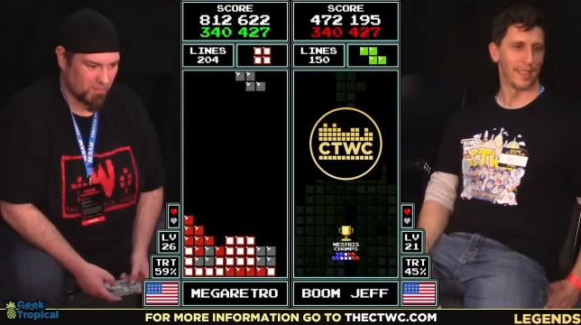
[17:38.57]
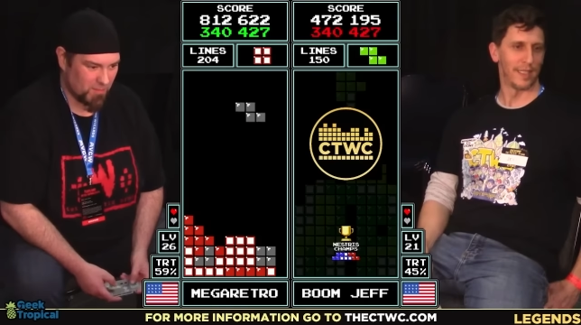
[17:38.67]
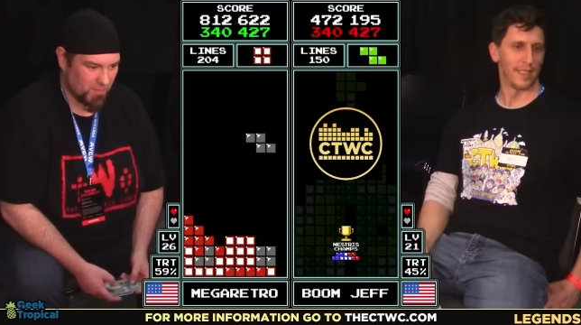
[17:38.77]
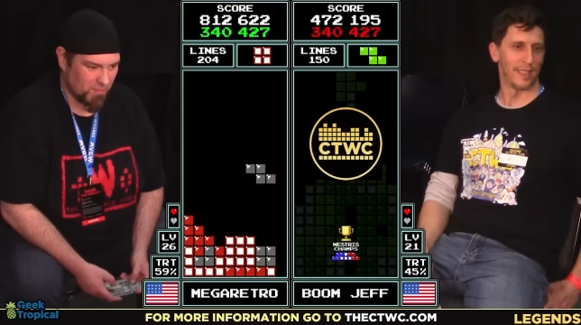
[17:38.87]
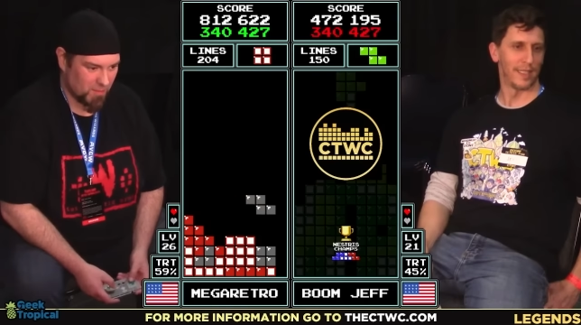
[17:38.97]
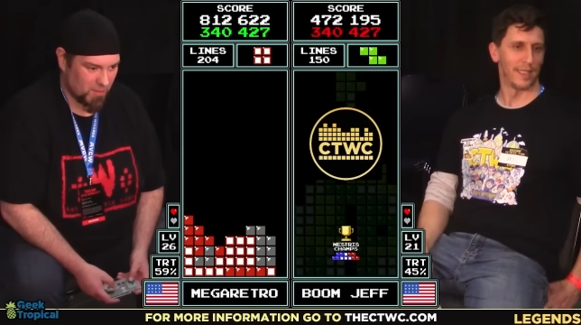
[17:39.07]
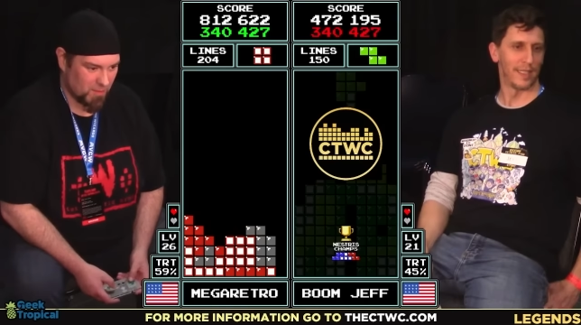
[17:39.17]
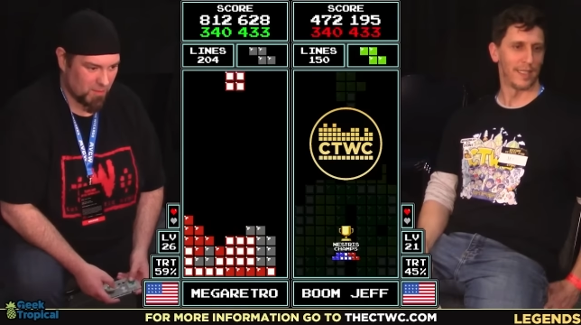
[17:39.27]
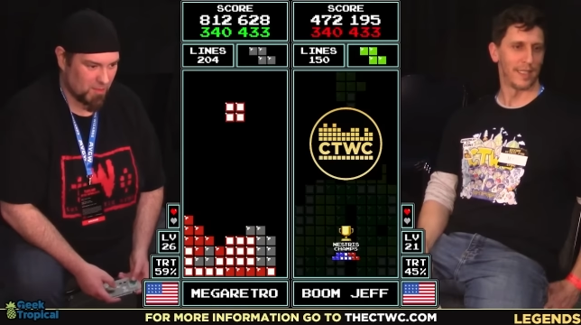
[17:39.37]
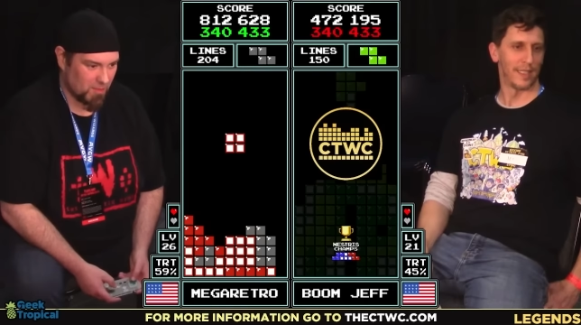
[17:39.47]

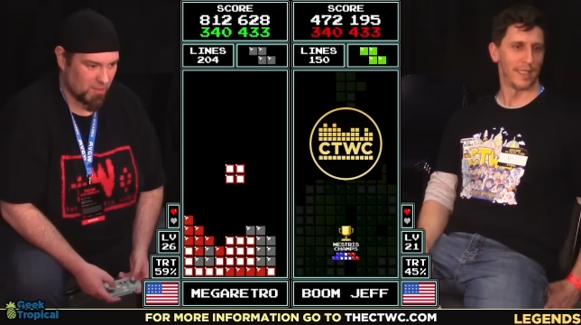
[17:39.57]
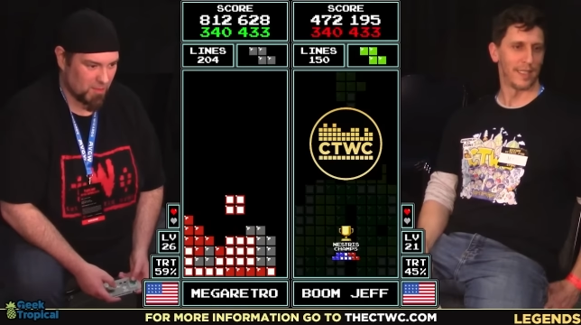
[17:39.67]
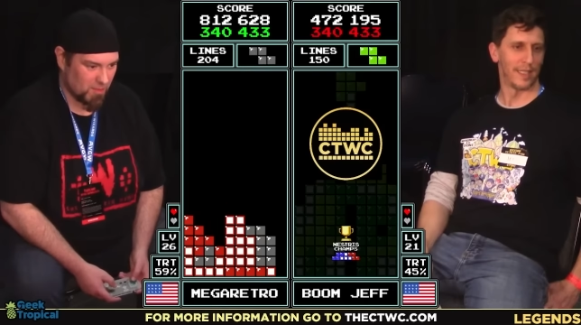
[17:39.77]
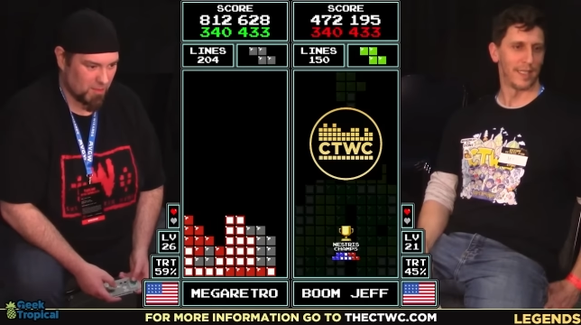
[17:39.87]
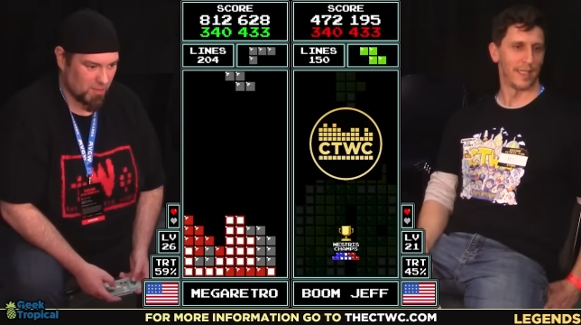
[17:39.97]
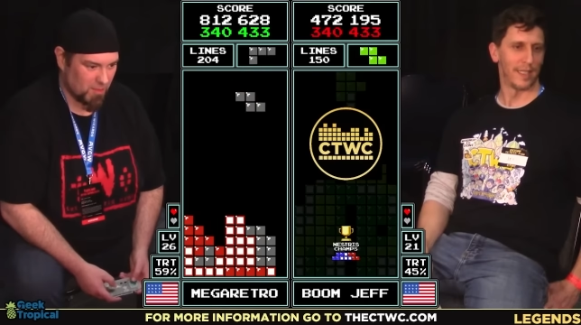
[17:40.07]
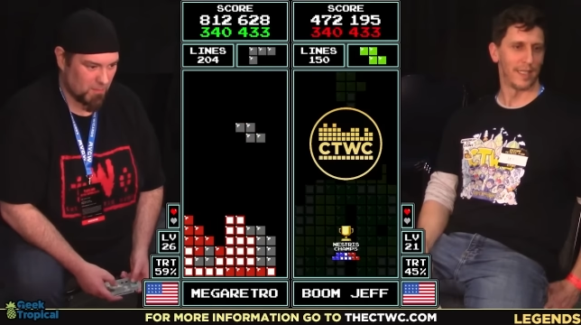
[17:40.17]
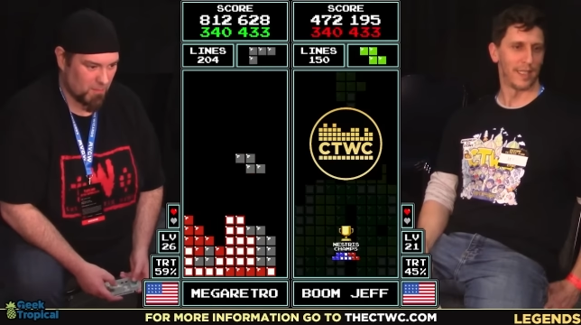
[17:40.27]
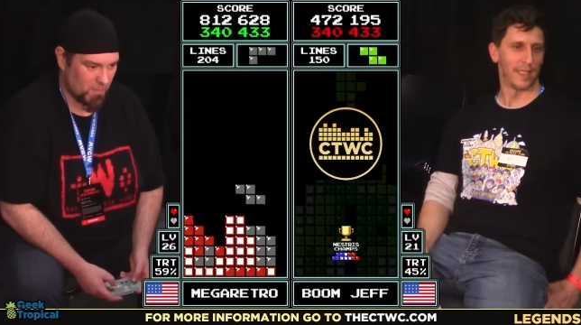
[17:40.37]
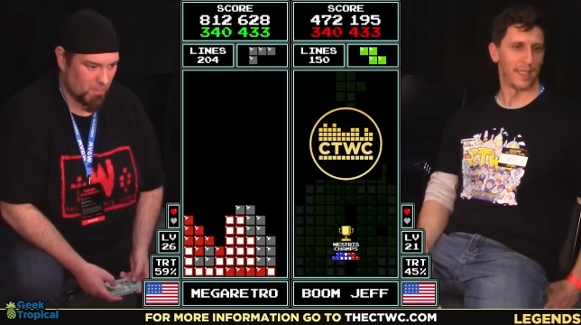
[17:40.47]

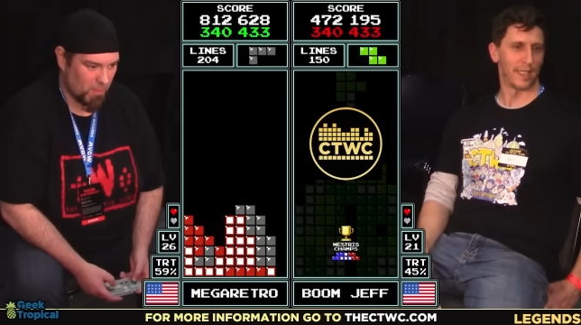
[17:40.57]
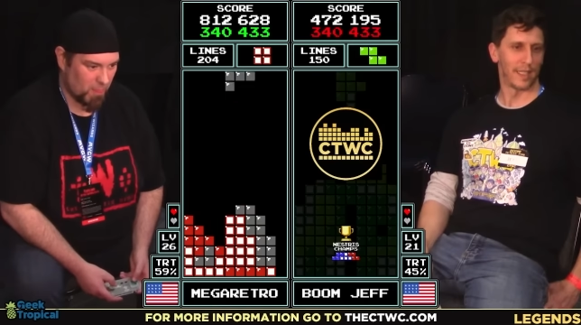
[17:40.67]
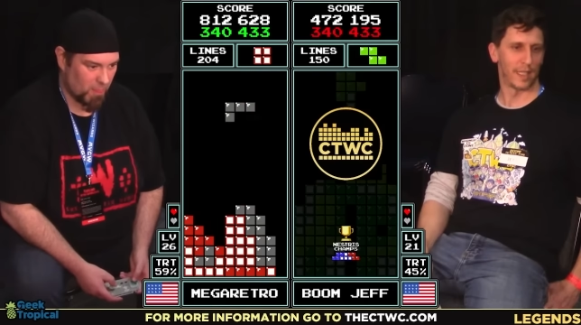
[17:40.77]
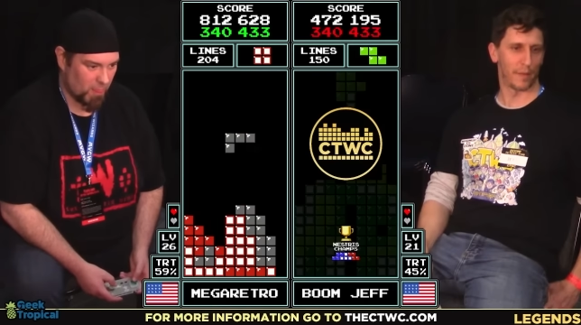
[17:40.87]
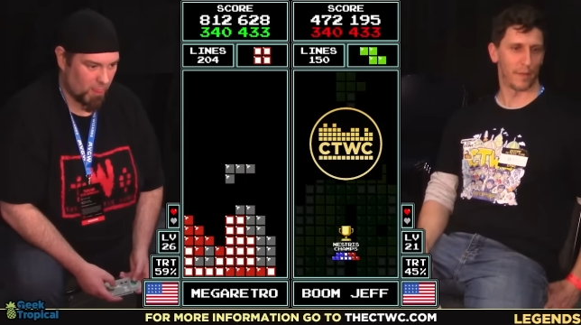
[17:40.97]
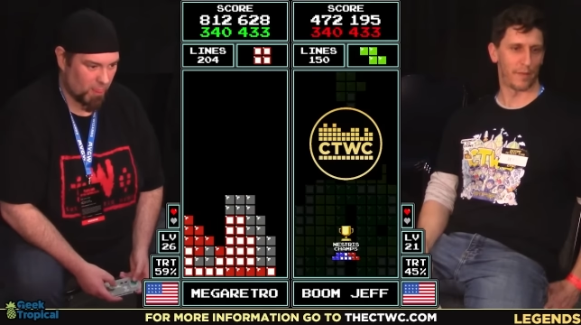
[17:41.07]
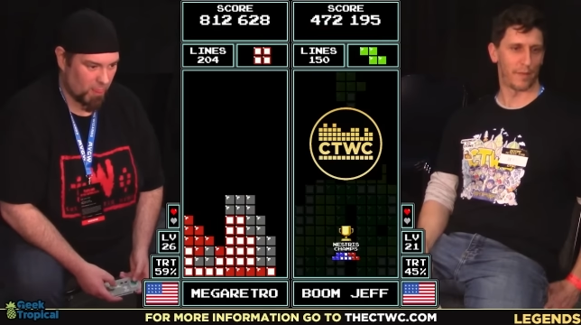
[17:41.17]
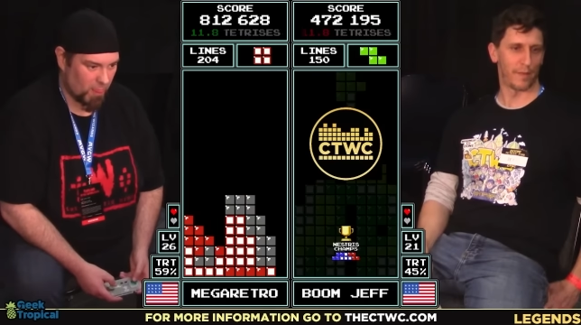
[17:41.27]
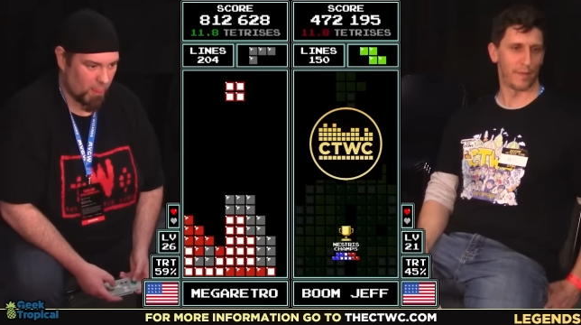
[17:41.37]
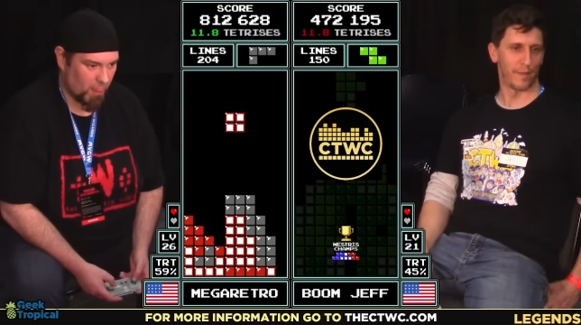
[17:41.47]

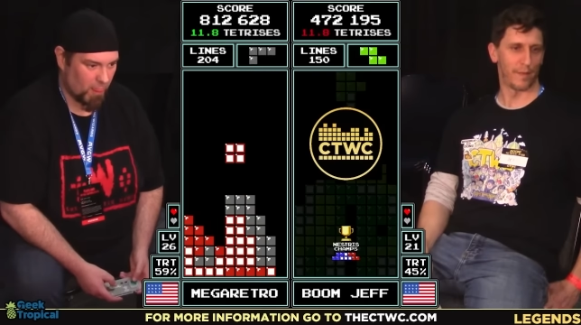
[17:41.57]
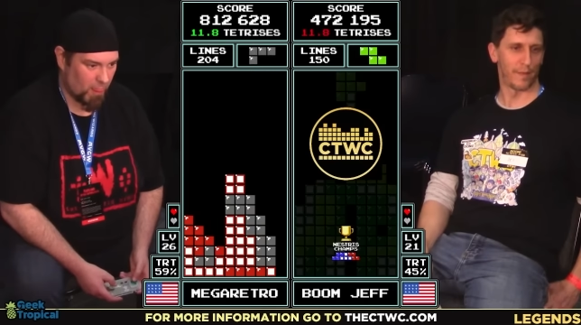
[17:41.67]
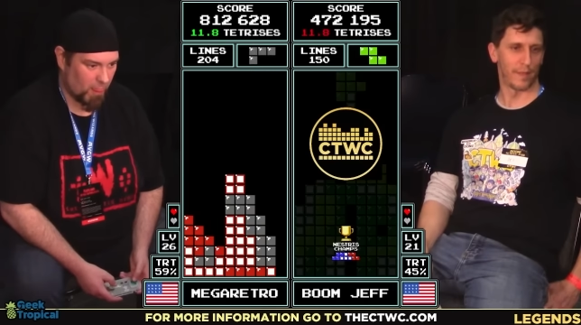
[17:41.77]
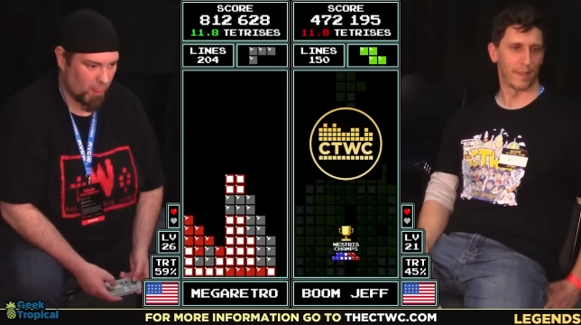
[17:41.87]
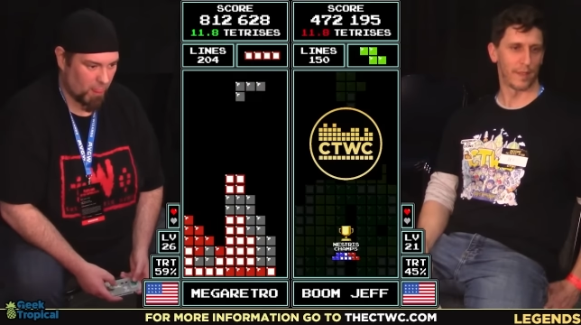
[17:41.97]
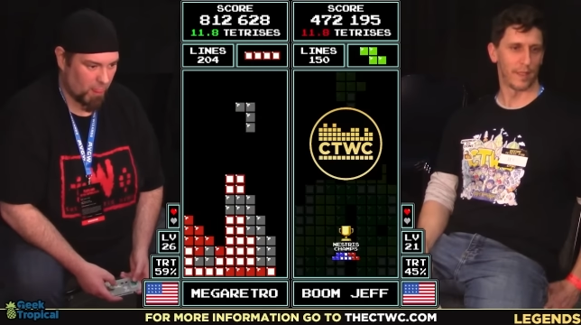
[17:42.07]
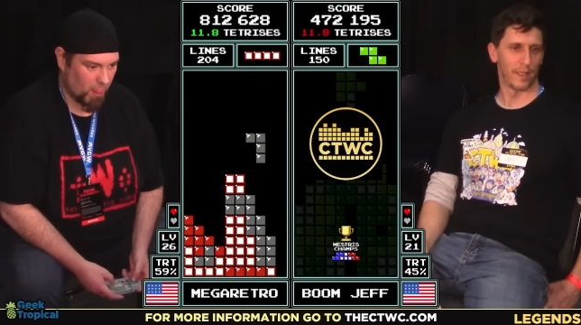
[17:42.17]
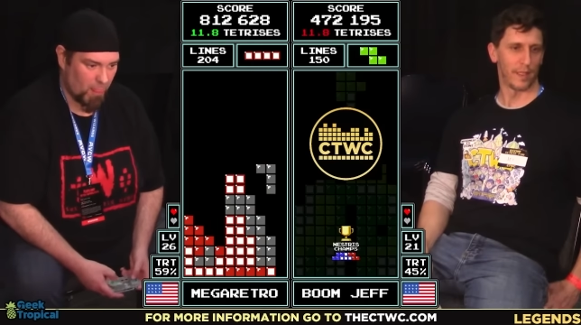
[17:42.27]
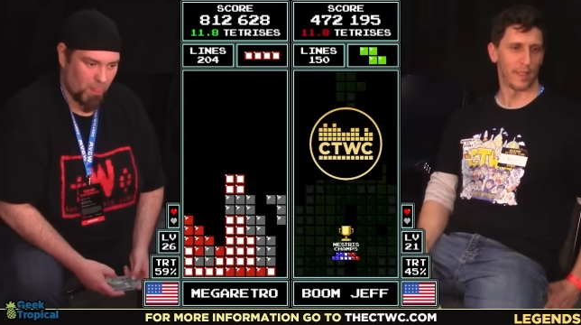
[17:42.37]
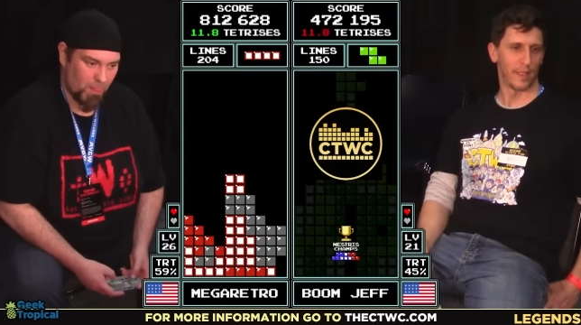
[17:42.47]
(silence)